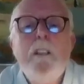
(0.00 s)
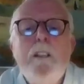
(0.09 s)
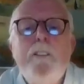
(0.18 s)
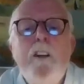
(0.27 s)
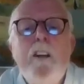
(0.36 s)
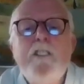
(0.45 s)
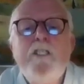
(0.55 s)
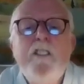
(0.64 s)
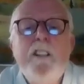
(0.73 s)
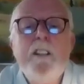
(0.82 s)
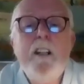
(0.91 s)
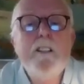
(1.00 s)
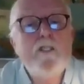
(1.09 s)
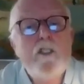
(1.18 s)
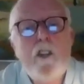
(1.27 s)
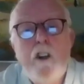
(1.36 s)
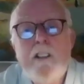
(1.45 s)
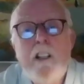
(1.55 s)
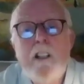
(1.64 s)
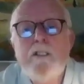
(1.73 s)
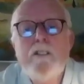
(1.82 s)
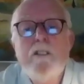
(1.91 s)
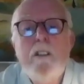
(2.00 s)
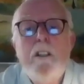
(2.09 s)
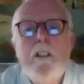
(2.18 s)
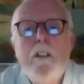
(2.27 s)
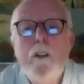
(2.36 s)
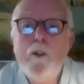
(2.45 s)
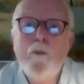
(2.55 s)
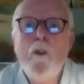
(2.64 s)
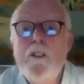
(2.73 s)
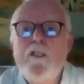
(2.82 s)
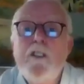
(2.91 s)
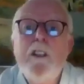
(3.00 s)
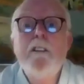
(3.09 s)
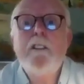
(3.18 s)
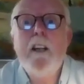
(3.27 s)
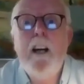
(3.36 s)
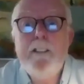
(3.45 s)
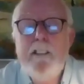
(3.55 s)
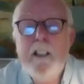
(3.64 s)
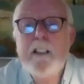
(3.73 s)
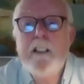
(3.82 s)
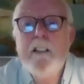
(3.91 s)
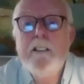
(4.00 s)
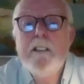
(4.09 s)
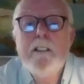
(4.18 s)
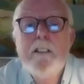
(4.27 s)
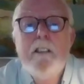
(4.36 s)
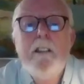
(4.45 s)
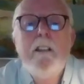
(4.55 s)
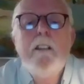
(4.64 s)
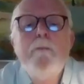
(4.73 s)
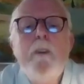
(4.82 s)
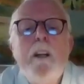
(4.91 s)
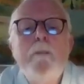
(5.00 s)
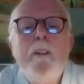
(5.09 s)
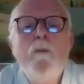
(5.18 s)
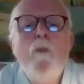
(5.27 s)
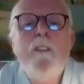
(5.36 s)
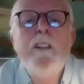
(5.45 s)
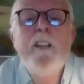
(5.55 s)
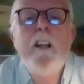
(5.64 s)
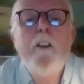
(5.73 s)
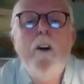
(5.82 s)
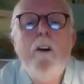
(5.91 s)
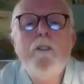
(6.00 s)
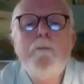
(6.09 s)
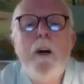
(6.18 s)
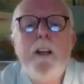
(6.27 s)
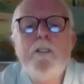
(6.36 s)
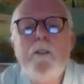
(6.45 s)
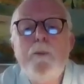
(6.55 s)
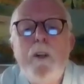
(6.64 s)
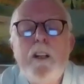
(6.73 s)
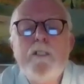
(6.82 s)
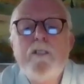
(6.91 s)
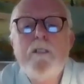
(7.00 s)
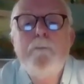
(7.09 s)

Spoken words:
Their history as godless, or worse still, Catholic, may have been one that they thought was better suppressed.